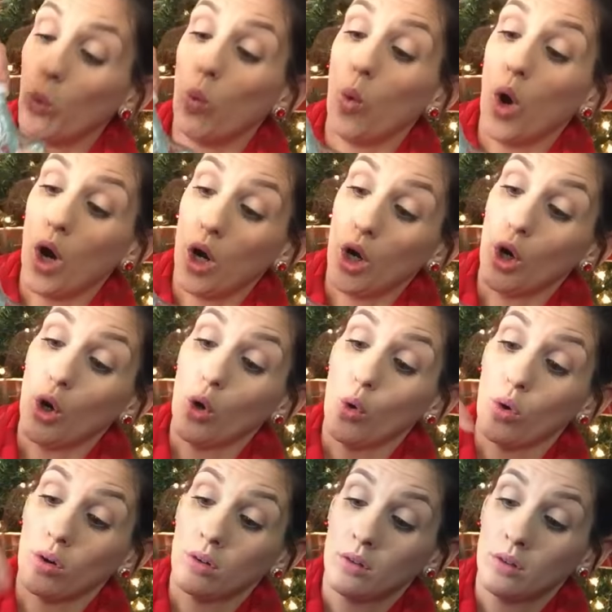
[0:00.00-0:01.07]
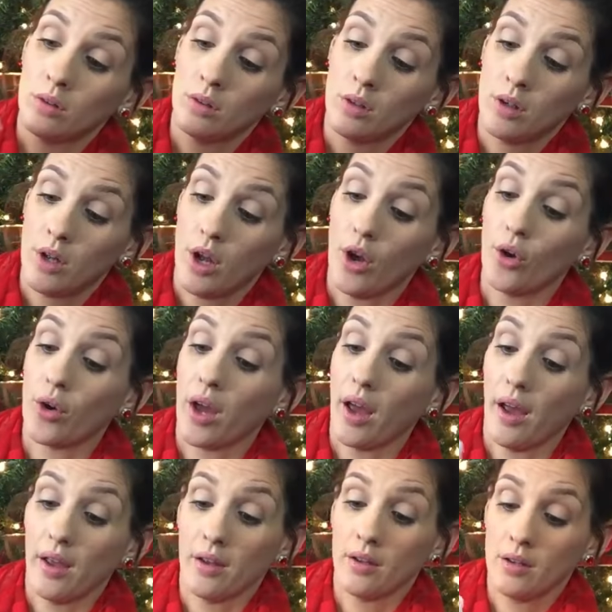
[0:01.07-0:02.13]
Whoa.
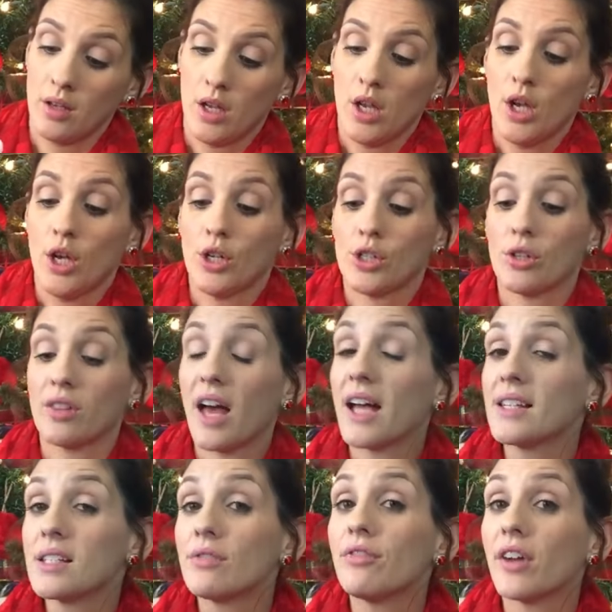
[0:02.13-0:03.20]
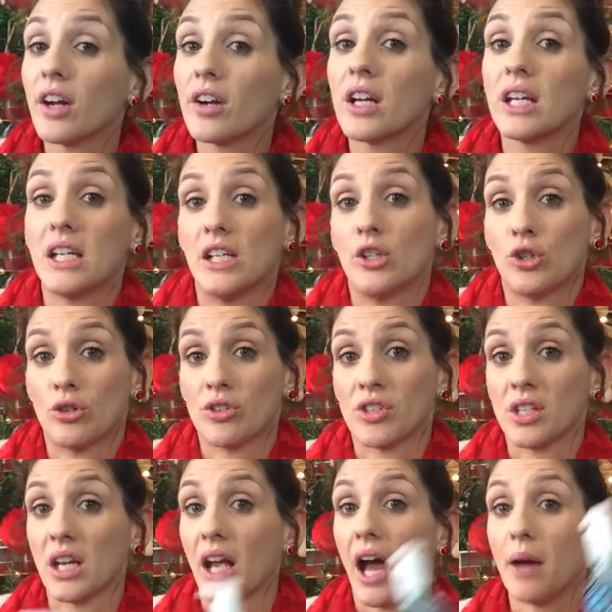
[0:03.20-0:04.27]
Okay. So that's very
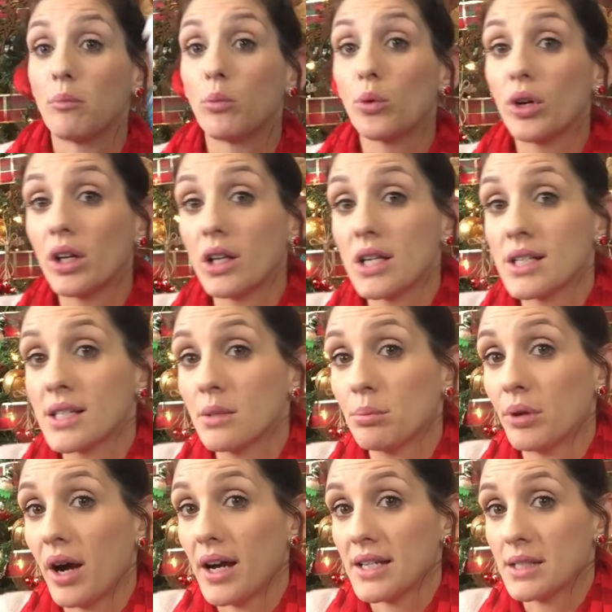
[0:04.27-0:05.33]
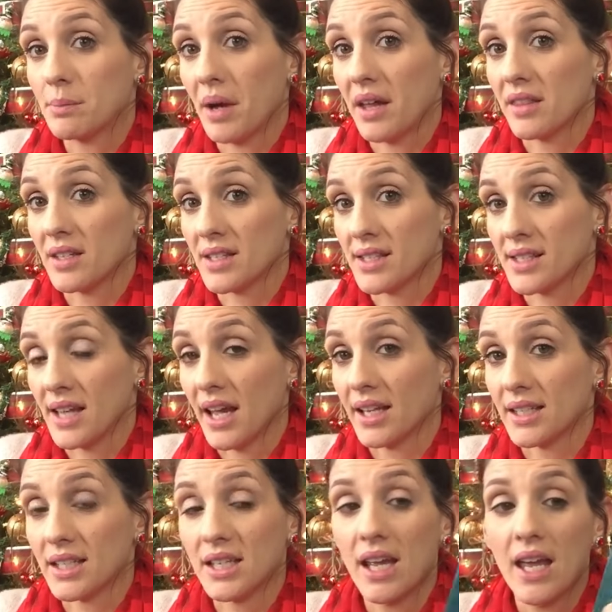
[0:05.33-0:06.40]
interesting. I'm really surprised by the
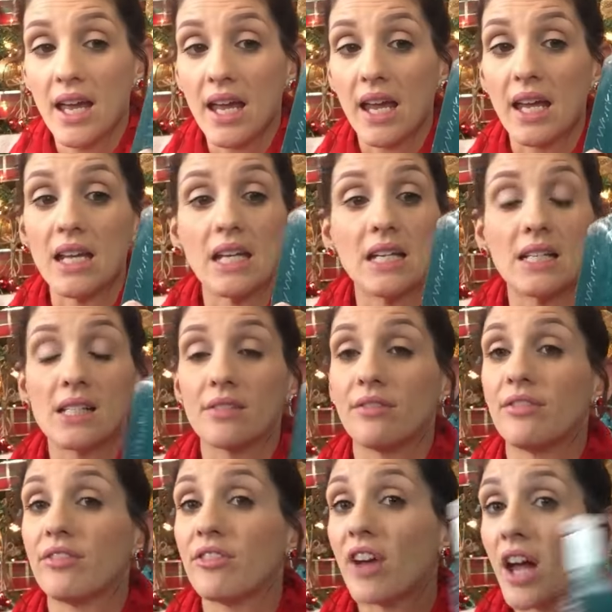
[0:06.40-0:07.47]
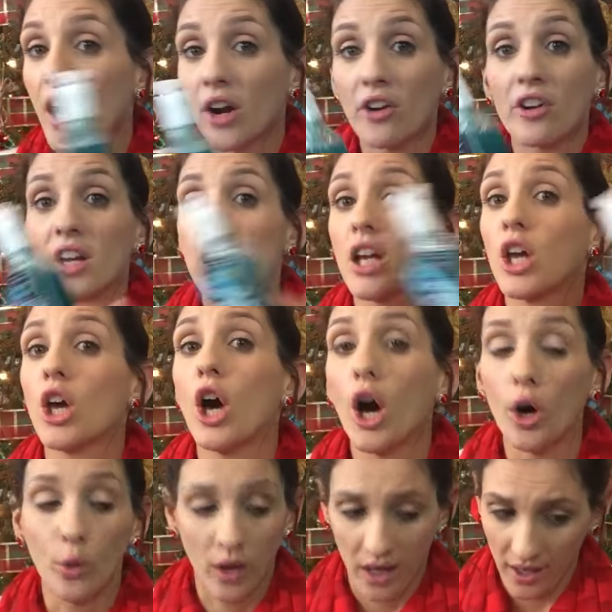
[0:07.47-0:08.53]
scent. It is very
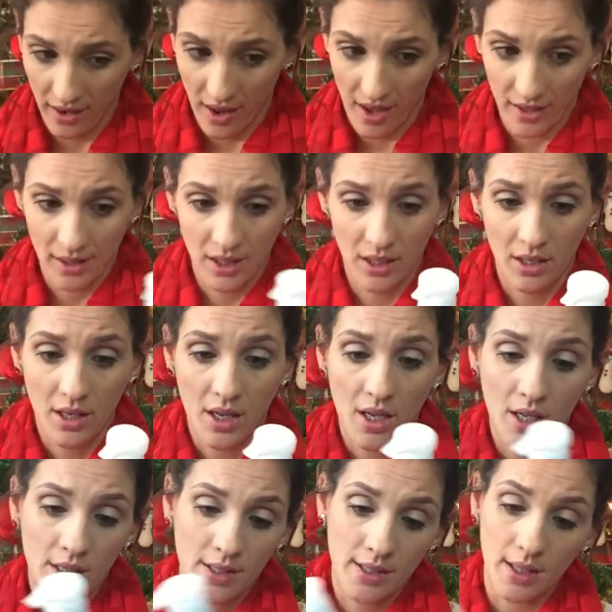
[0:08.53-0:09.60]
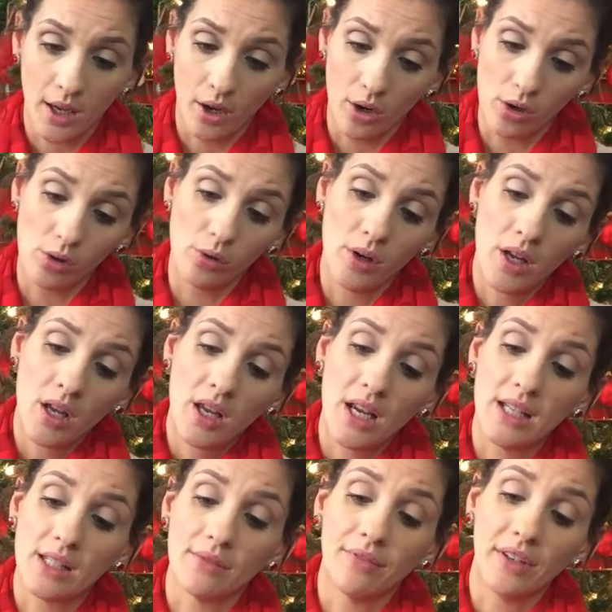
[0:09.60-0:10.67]
coconut. So
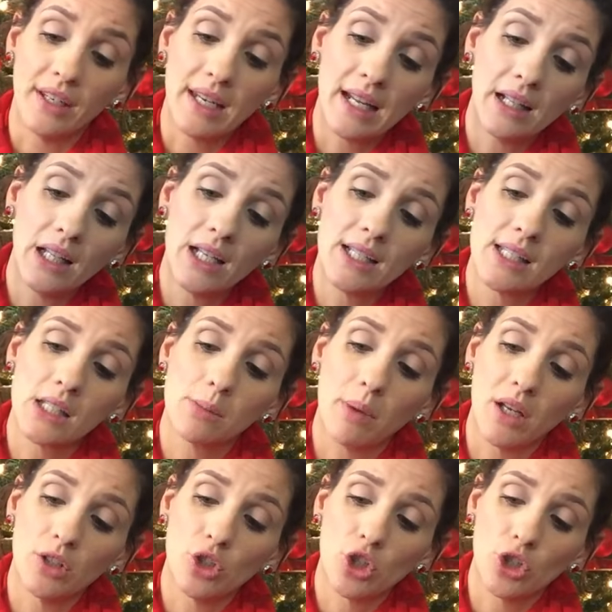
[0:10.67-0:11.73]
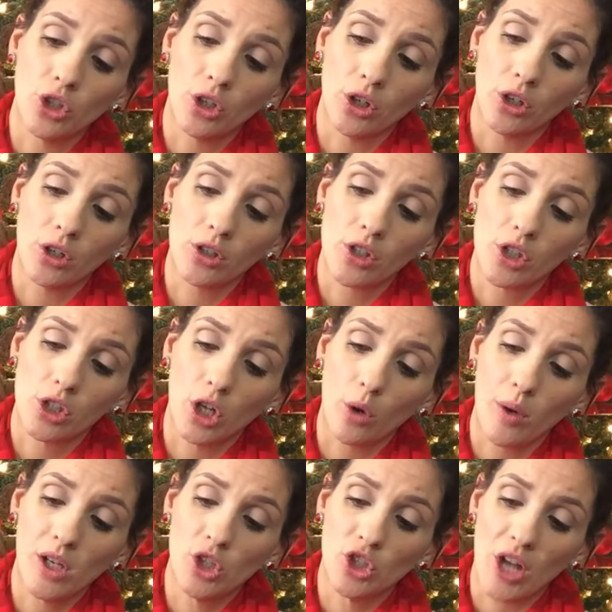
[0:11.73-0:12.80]
it's vanilla, sponge sugar,
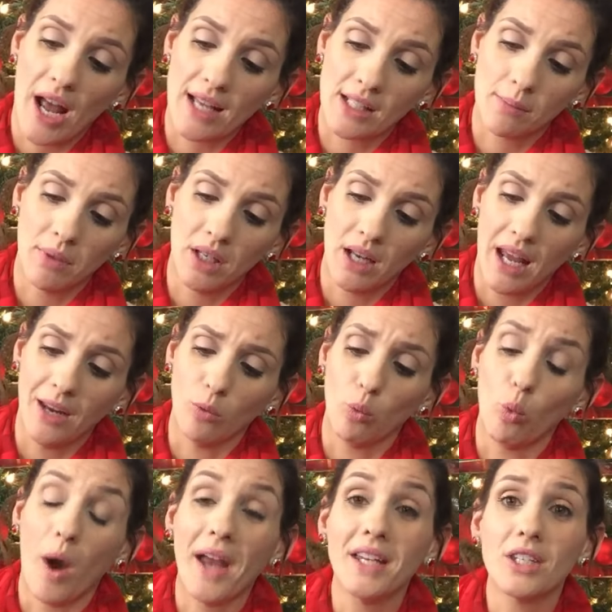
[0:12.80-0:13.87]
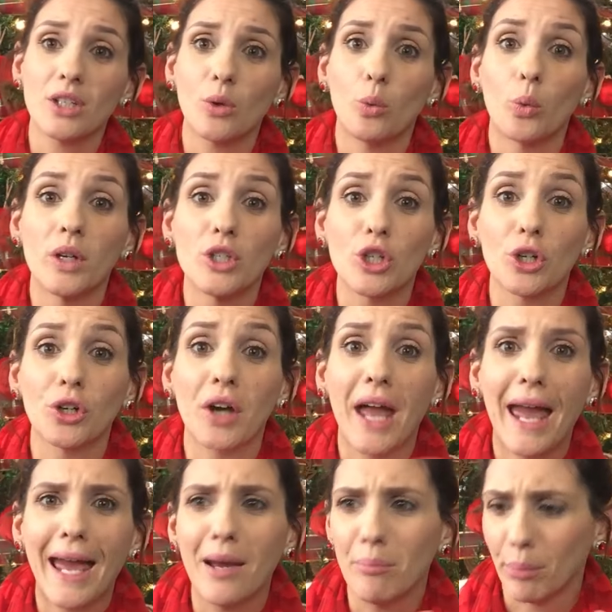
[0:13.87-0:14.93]
snowy jasmine, and white winter
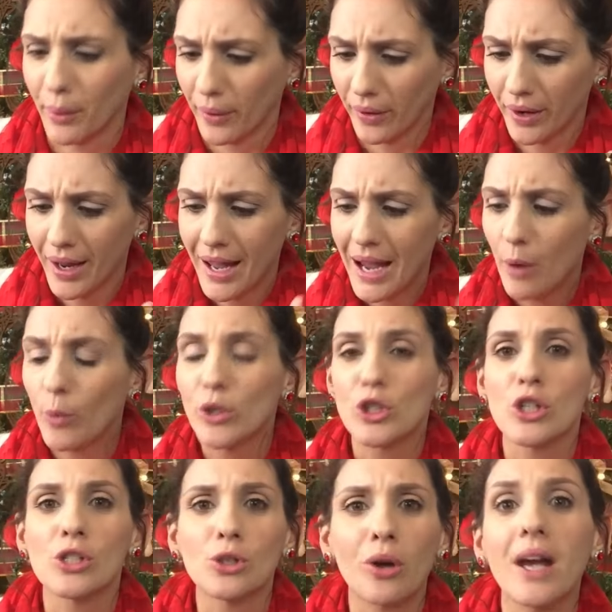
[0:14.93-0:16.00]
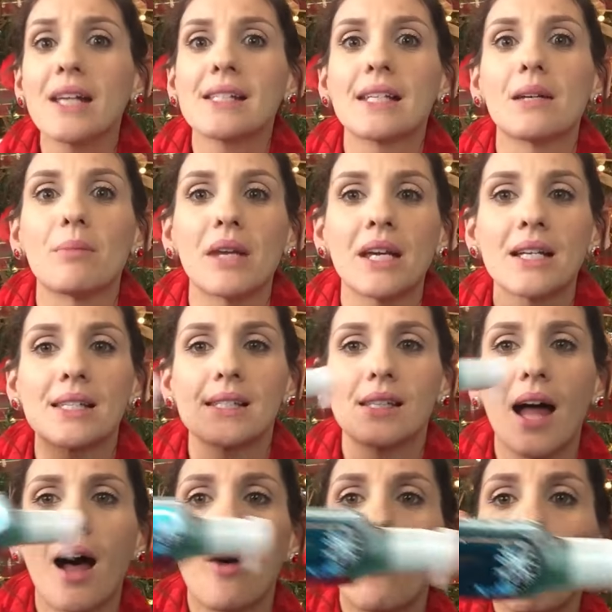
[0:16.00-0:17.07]
amber, which is crazy because
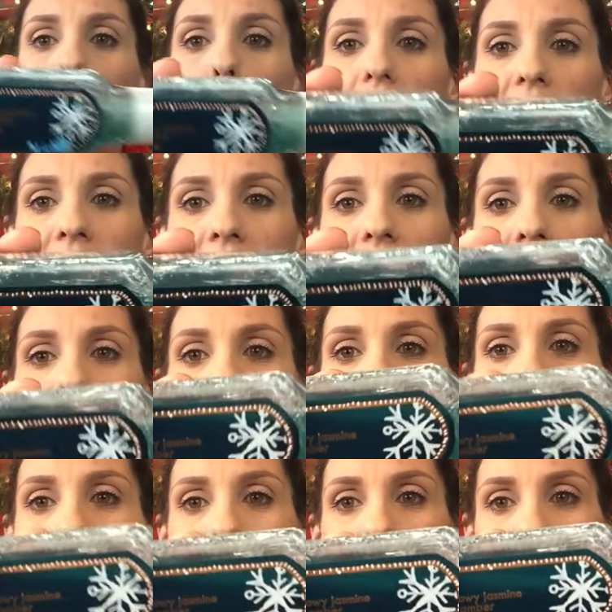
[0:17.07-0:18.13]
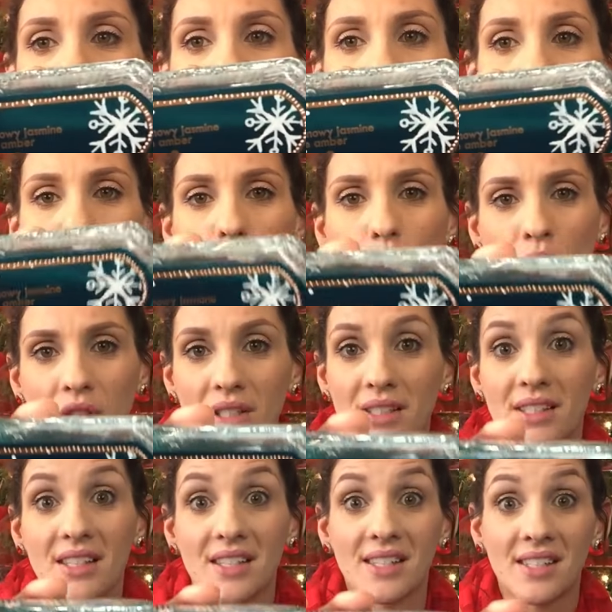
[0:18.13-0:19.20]
not one of those
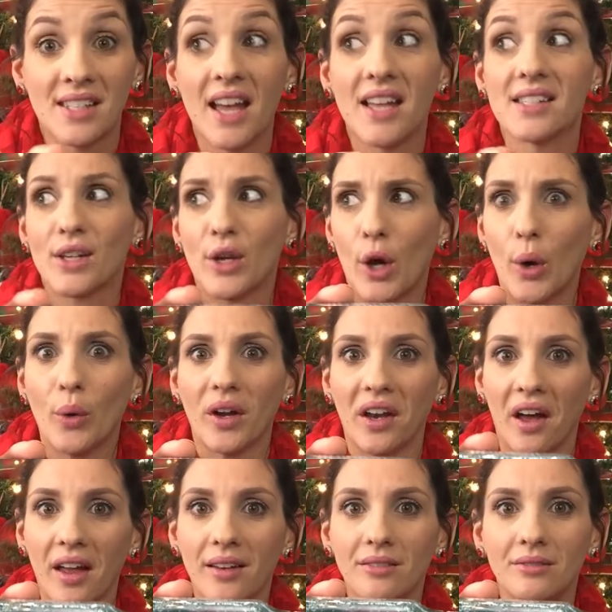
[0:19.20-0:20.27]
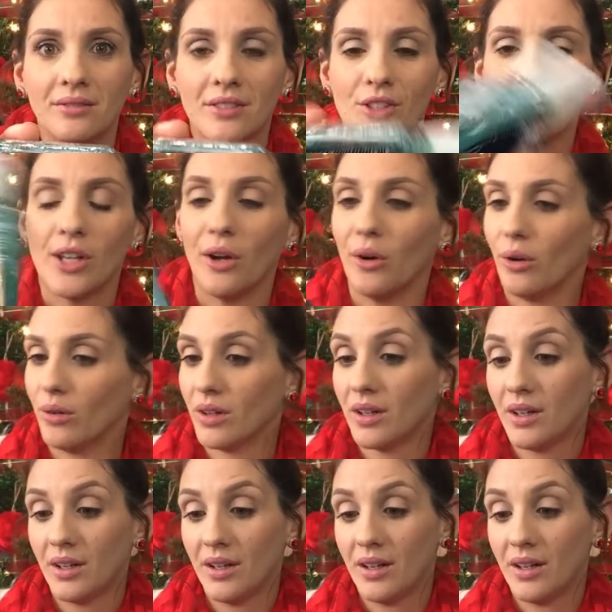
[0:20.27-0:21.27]
descriptions says coconut. So